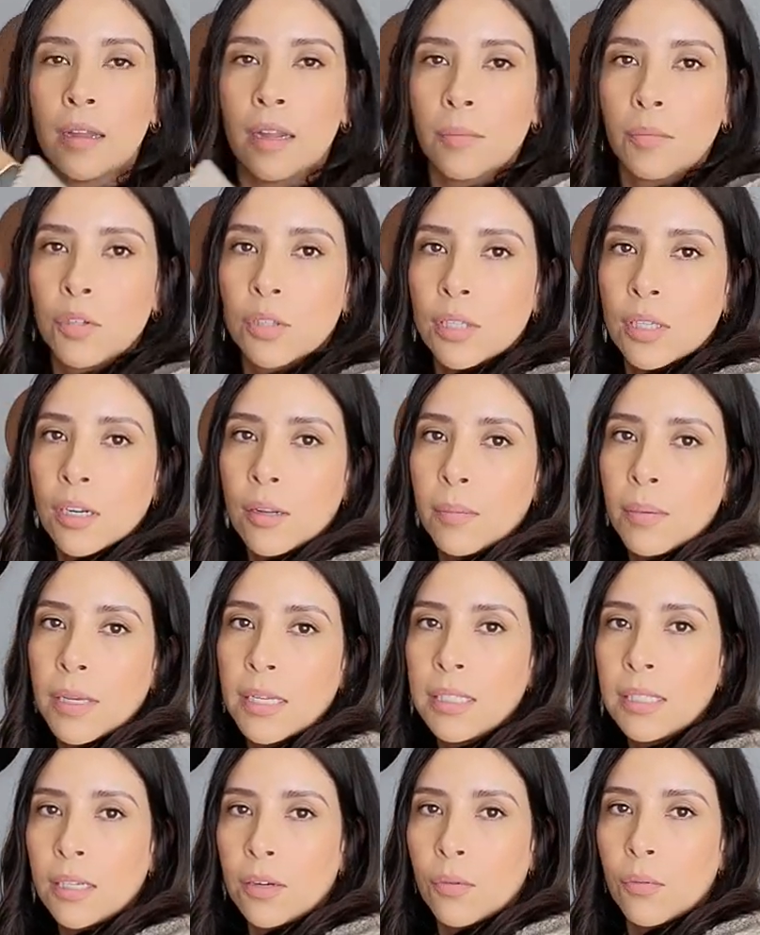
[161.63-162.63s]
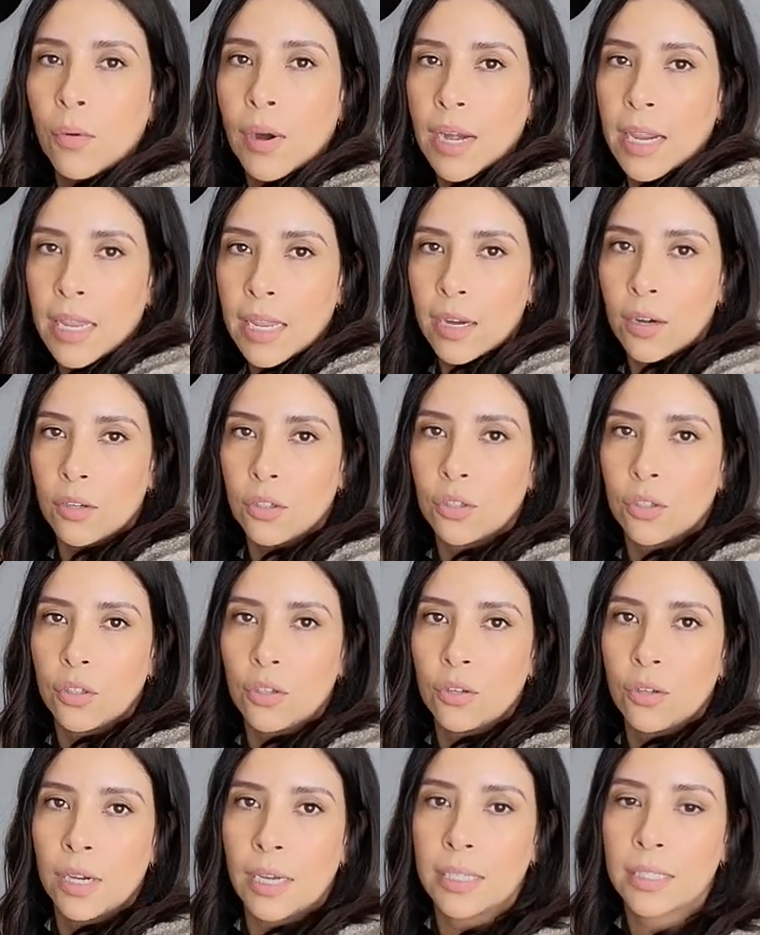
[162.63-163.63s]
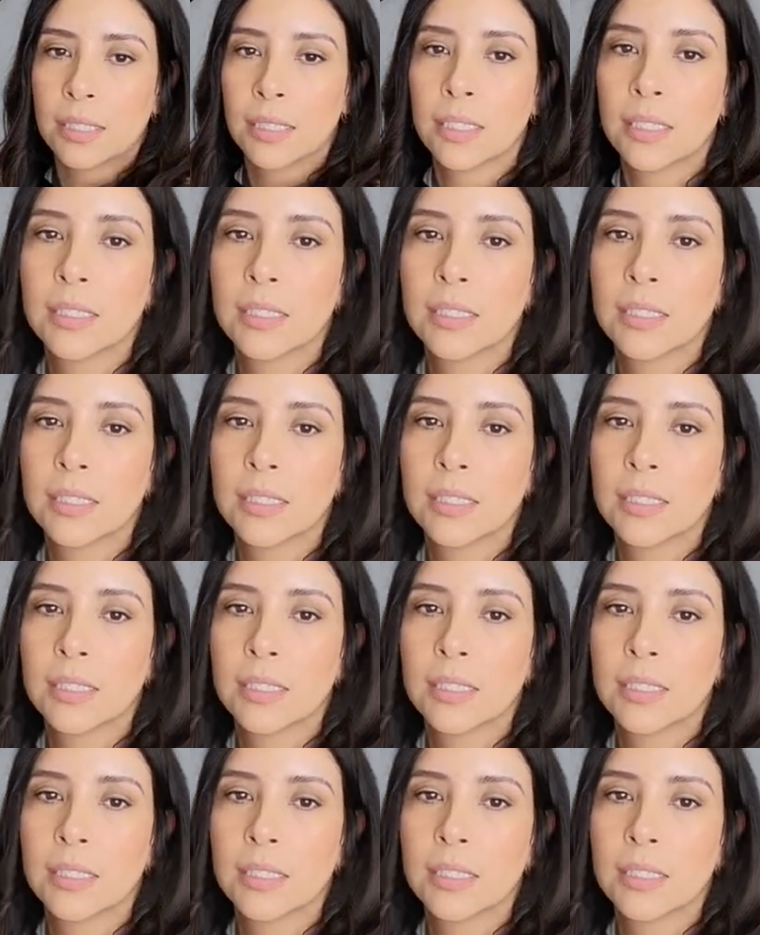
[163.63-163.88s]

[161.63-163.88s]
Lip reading: I'm just gonna place it right here so you guys